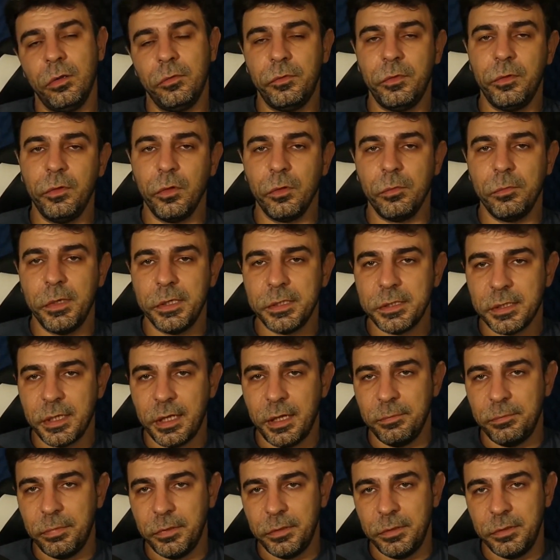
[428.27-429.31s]
of Elon Musk
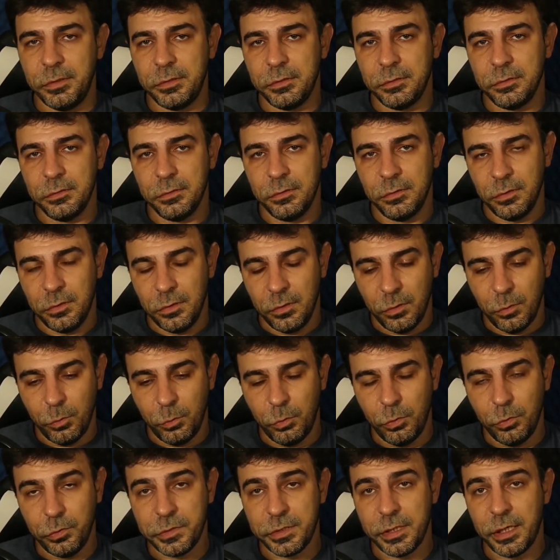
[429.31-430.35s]
companies
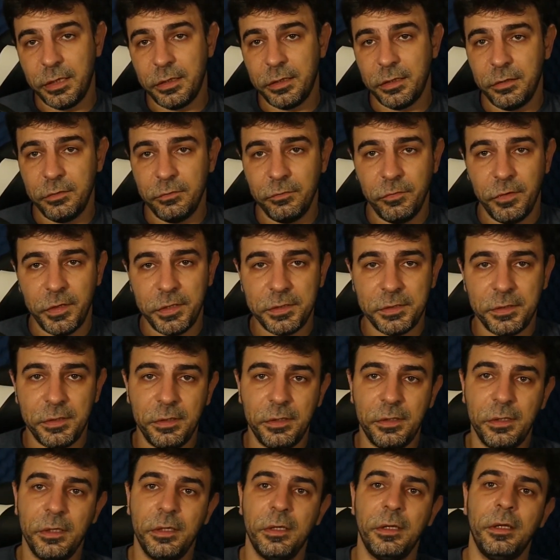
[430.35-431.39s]
will start investing